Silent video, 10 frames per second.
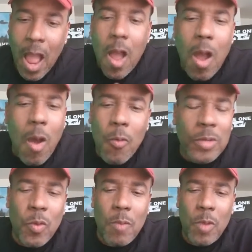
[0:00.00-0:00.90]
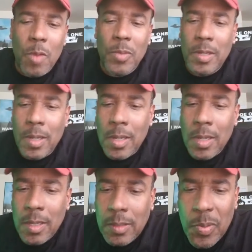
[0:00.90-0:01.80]
I always want women
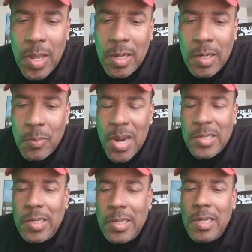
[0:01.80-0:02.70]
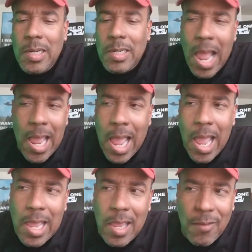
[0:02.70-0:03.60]
to be under the impression that
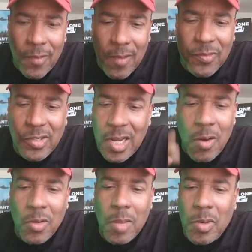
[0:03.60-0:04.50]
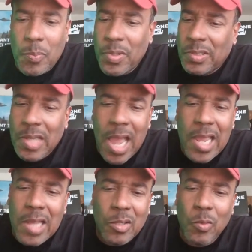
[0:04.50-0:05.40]
if she don't give me the pussy,
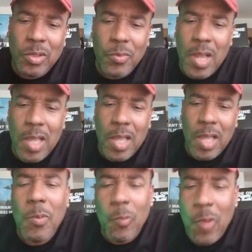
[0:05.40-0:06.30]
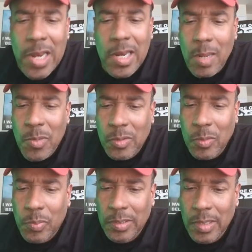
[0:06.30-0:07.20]
I got two or three other women ready to give me
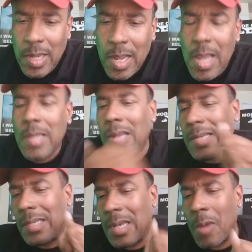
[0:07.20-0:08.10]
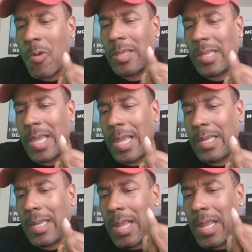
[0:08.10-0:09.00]
some pussy. So that's the number one
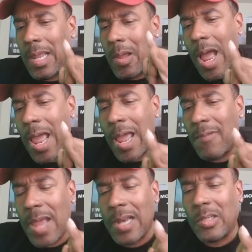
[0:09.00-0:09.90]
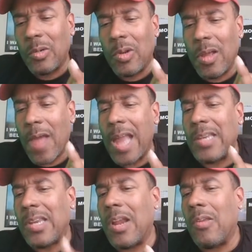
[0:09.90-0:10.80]
thing why I have the attitude of,
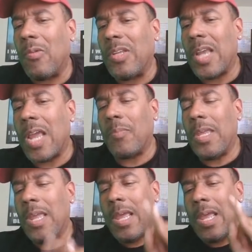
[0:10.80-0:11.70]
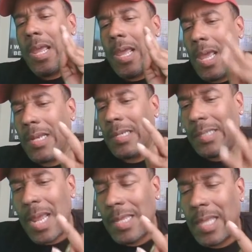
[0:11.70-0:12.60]
I dare you to reject me. And the
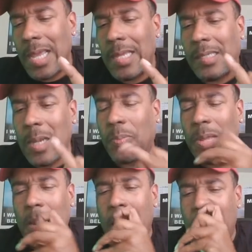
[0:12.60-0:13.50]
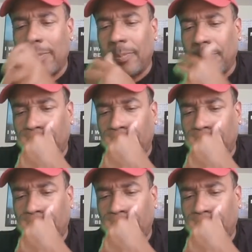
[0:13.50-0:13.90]
second thing is simply that